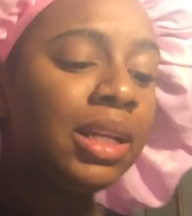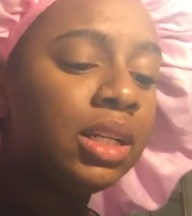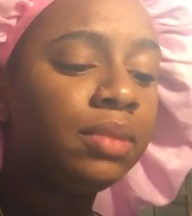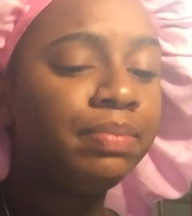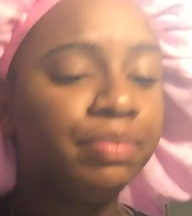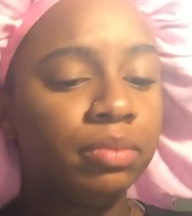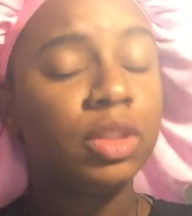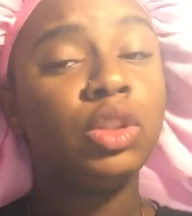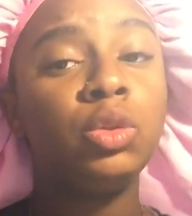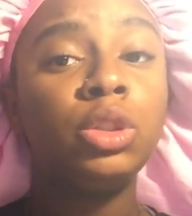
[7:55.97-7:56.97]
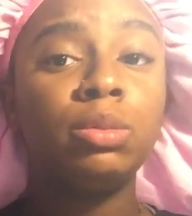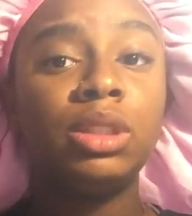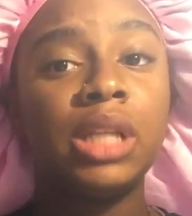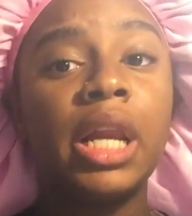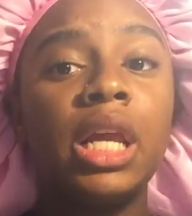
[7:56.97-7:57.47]
I'm gonna do some
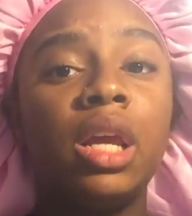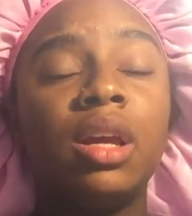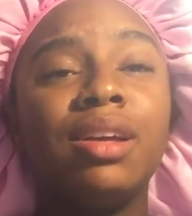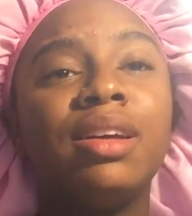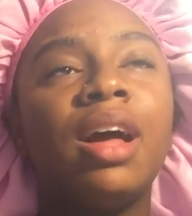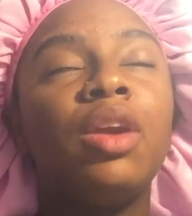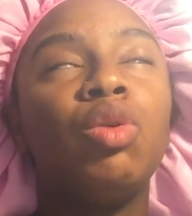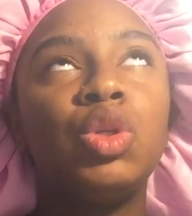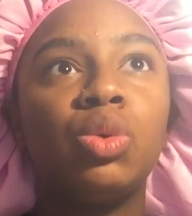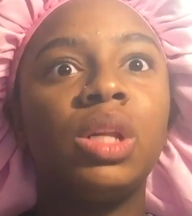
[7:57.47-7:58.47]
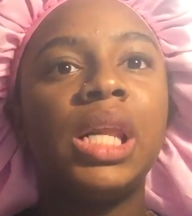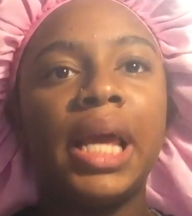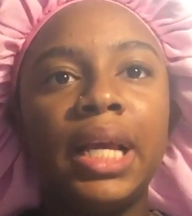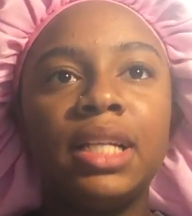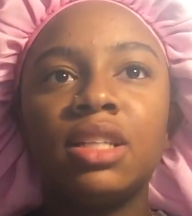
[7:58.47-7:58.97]
studying. I know it's really late.